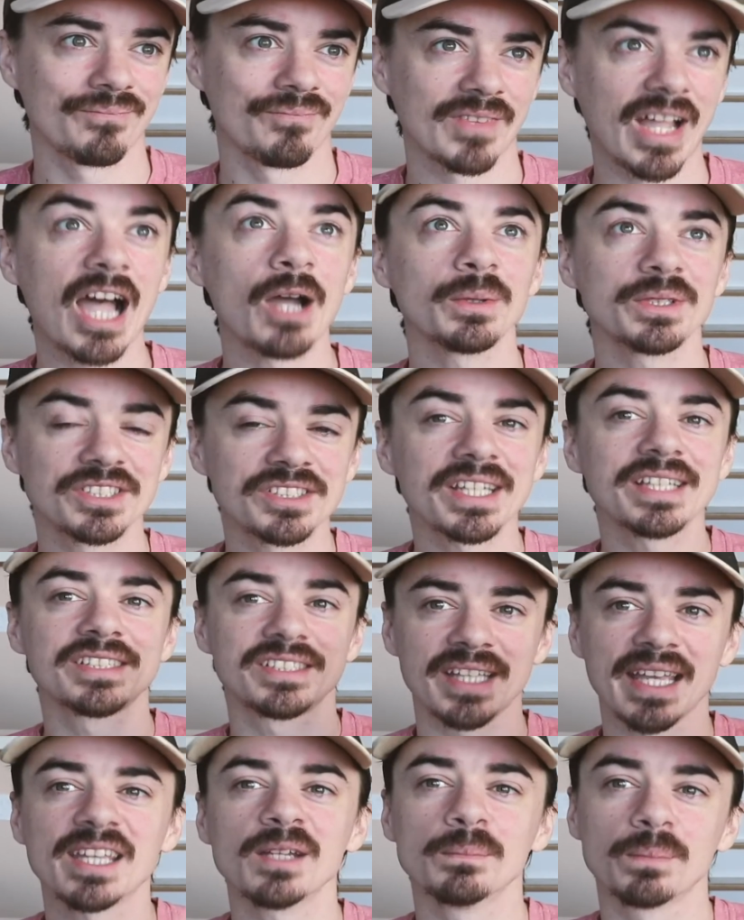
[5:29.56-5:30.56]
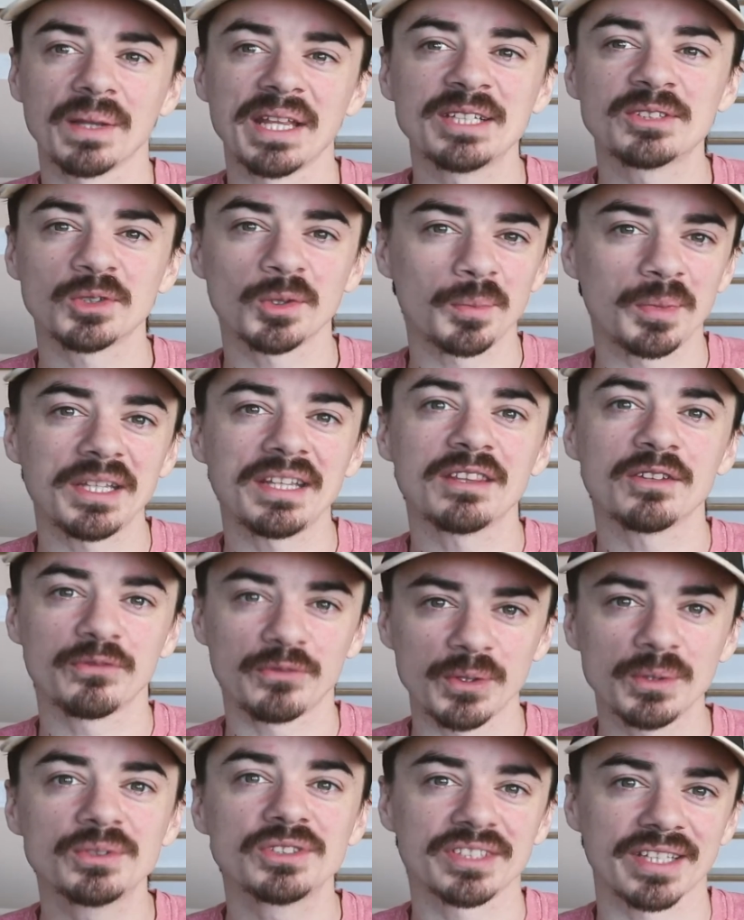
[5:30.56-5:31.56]
I would say second place would be the
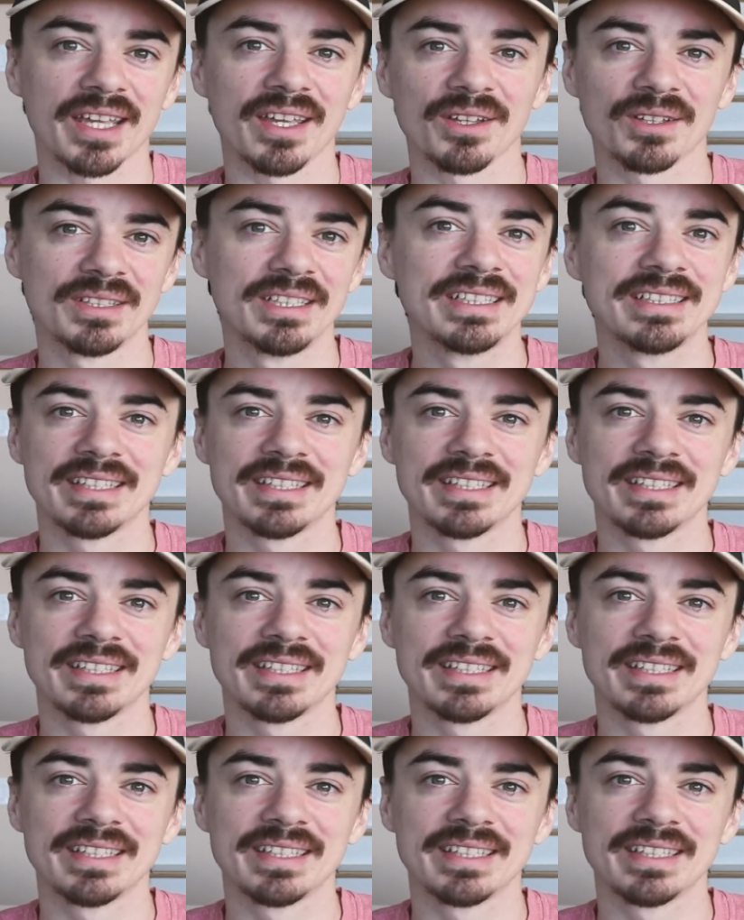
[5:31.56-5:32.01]
food scale.